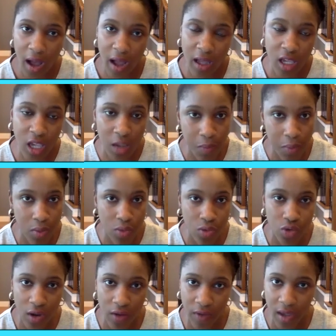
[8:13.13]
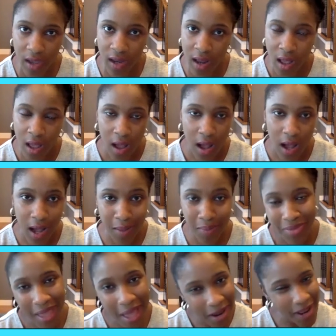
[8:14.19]
keep you driven,
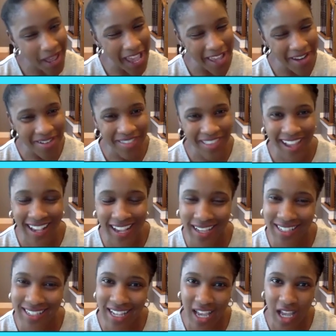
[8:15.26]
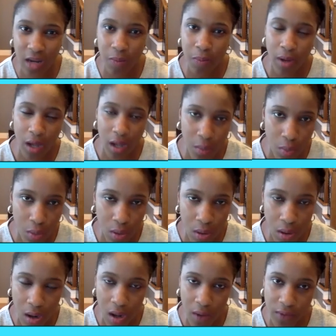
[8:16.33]
not a hater, like I said, but
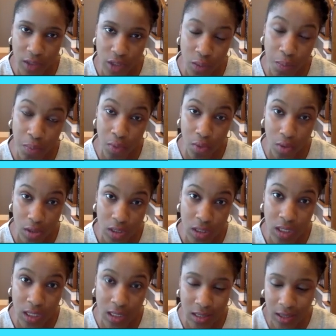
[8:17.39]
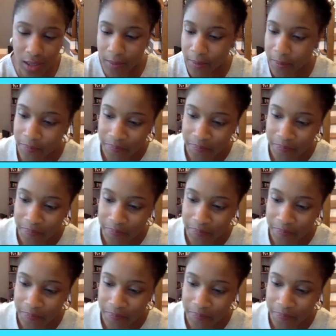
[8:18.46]
more of a support system.